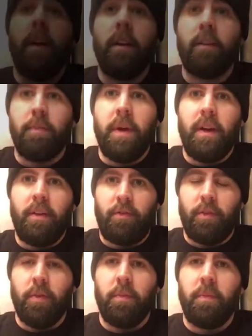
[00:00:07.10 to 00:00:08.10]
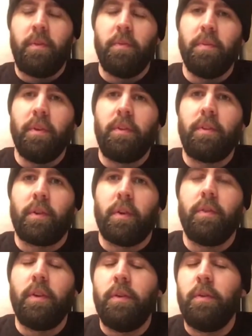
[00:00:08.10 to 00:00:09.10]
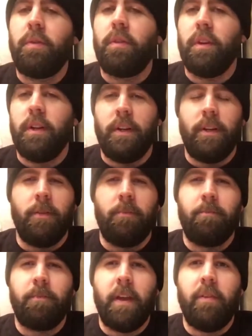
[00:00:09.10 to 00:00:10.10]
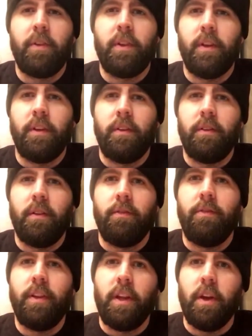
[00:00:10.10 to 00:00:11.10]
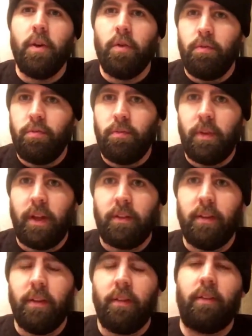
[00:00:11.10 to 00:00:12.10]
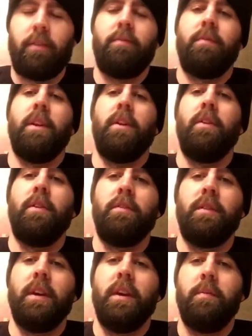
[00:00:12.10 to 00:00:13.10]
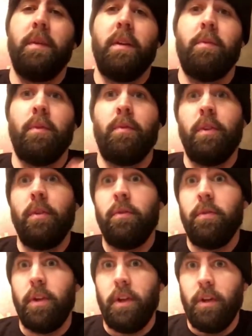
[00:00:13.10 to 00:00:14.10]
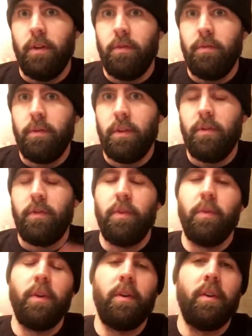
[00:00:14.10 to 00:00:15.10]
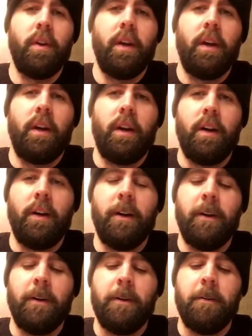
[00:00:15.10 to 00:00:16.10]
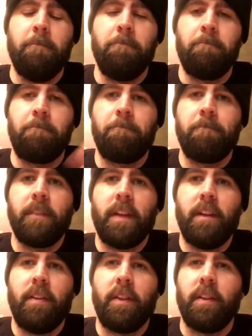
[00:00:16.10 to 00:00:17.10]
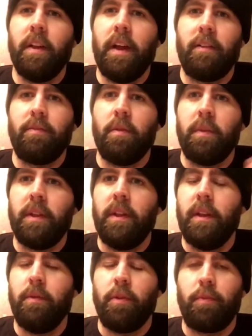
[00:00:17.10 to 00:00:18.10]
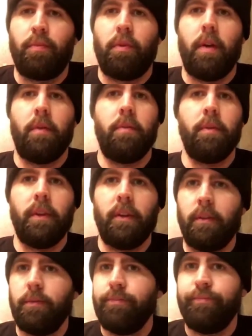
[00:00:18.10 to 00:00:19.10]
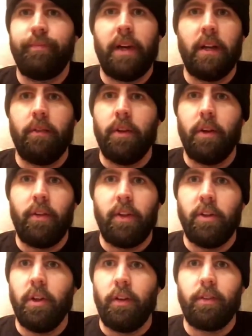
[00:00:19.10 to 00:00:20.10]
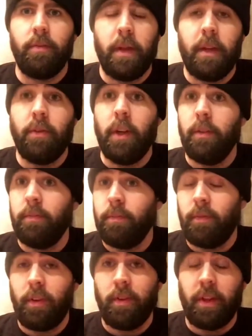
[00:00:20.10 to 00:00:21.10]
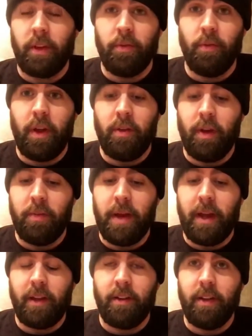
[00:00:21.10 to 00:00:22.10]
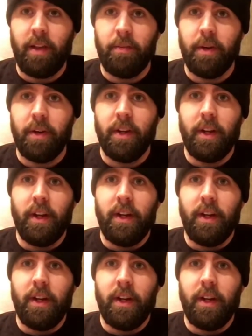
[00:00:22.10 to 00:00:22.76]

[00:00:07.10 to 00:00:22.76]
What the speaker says: Hey, it's Matt from Simplistic Reviews. Haven't done a video like this in a long time, a review video, if you will. I think the last one we did was probably, I don't even know, I think Justin may have done something way back in the day, but